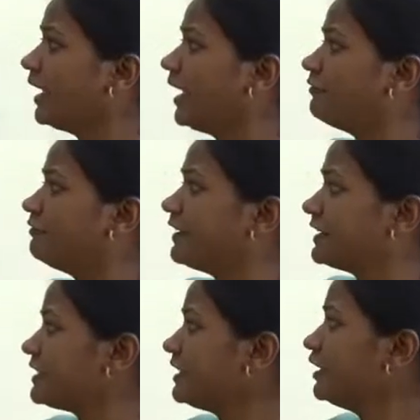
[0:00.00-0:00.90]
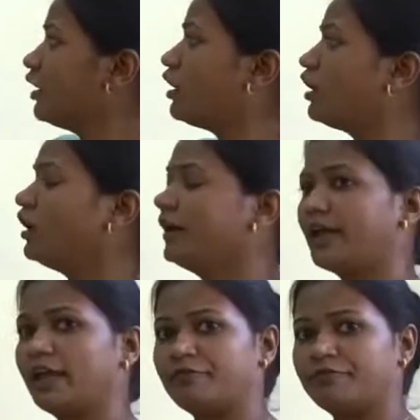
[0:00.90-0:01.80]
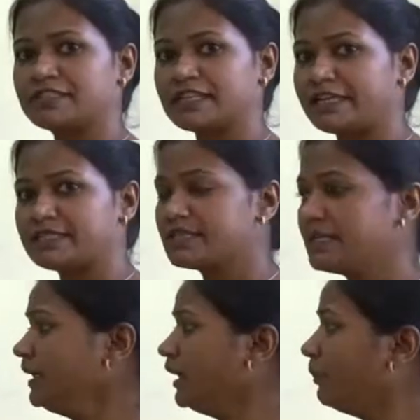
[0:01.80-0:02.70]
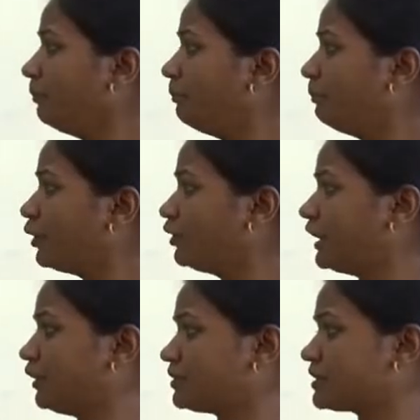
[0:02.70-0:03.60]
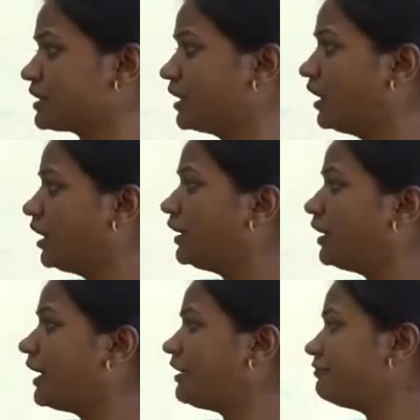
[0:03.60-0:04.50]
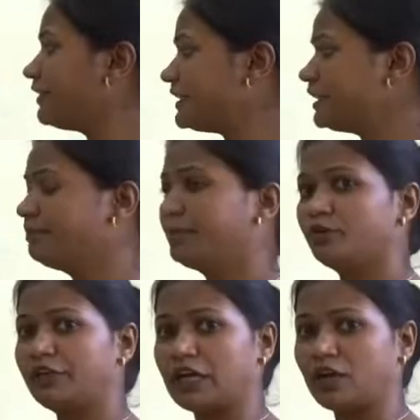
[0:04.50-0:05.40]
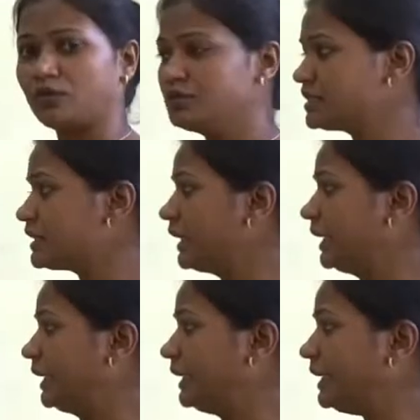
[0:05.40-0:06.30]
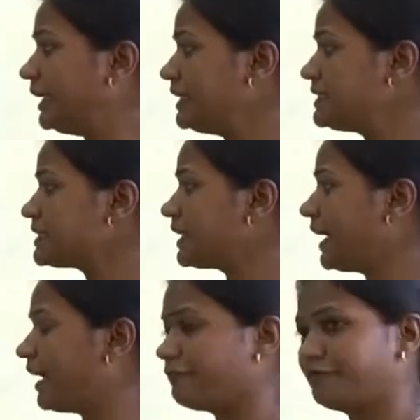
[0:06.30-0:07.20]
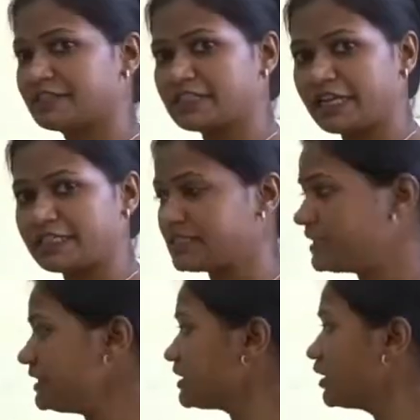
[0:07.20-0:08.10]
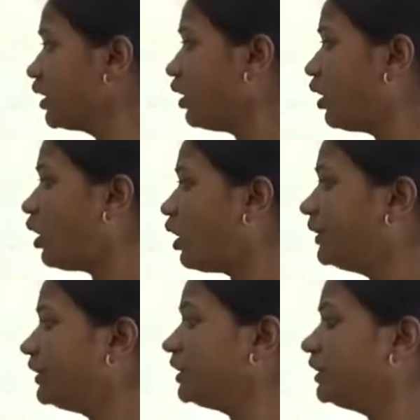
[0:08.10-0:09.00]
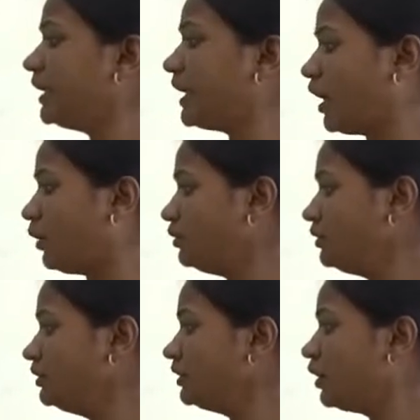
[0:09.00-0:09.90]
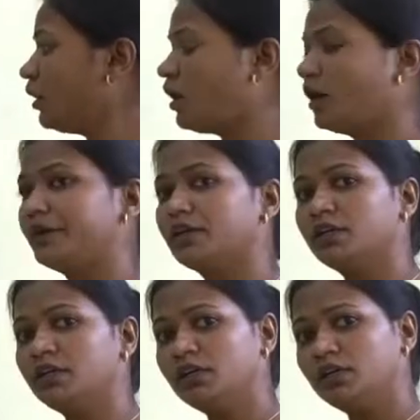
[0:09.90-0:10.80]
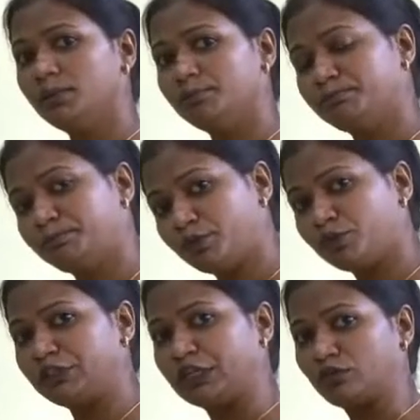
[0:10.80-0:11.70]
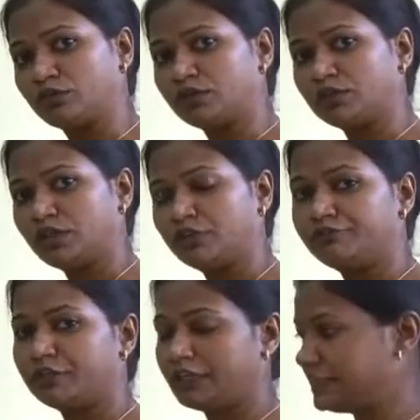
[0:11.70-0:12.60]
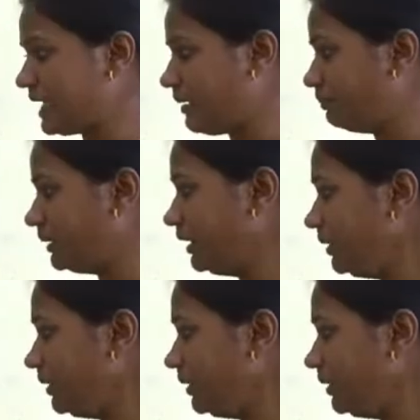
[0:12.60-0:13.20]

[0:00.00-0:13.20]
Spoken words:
emphatic or emphasizing pronouns. Now emphatic pronouns lays emphasis on a noun or a pronoun. For example,